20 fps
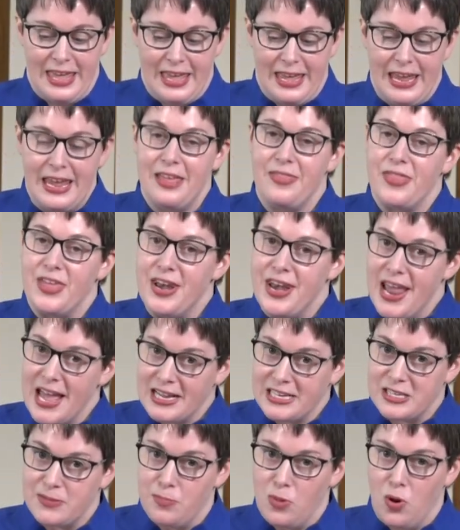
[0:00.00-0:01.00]
In the
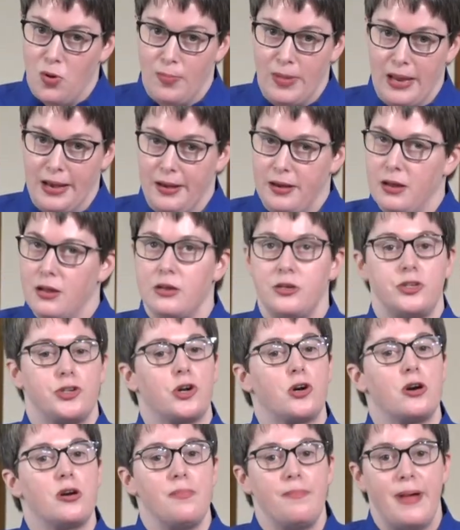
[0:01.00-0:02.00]
next moment,
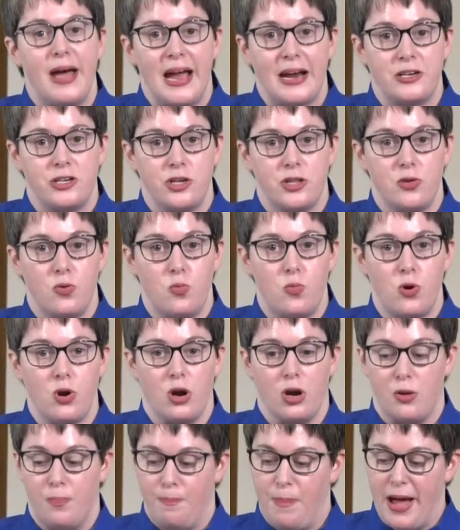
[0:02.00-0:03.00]
turn back to the
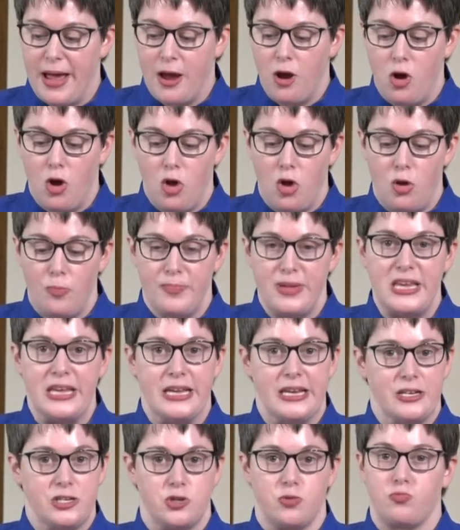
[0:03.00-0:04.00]
work by all
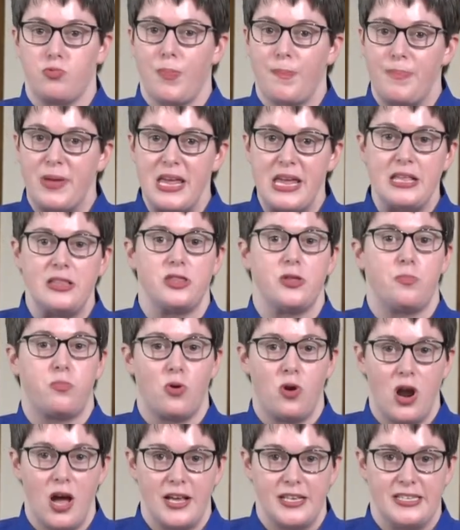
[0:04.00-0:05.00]
means. Repeat the
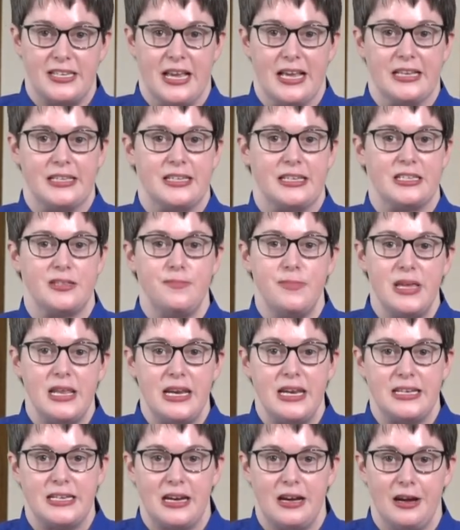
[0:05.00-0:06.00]
process as many
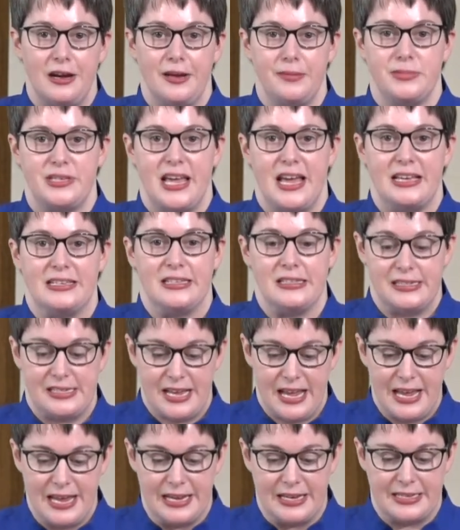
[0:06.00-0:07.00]
times as it
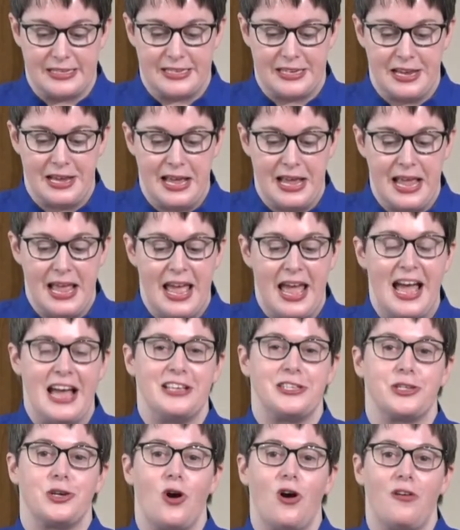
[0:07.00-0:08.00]
takes. As
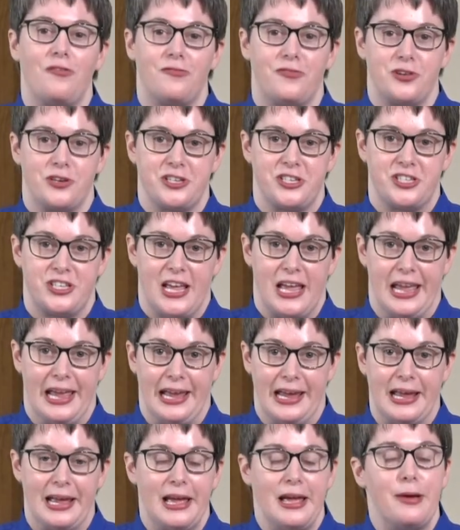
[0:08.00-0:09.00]
golfers
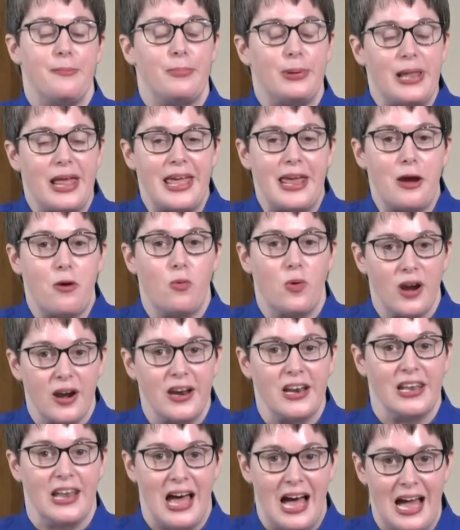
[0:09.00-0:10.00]
say, play it where it
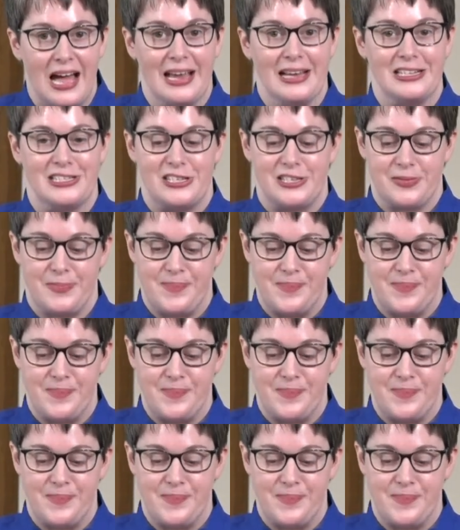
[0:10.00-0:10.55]
lies.